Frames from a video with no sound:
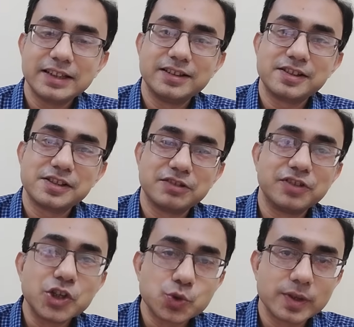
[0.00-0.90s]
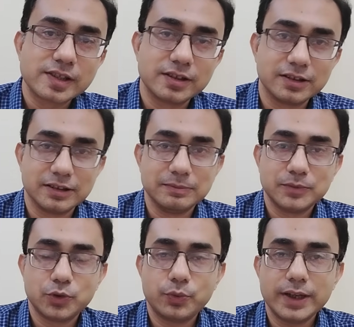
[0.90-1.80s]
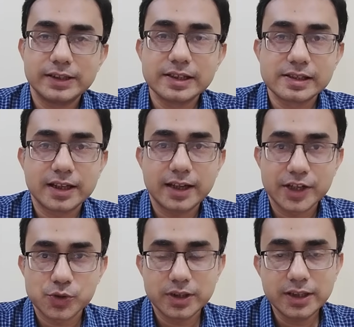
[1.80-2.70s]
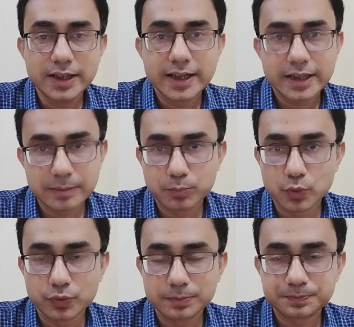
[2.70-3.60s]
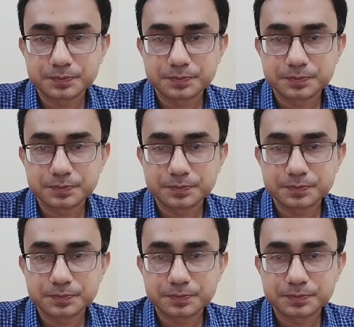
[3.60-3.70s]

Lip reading: This is a virtuous circle where things can actually improve.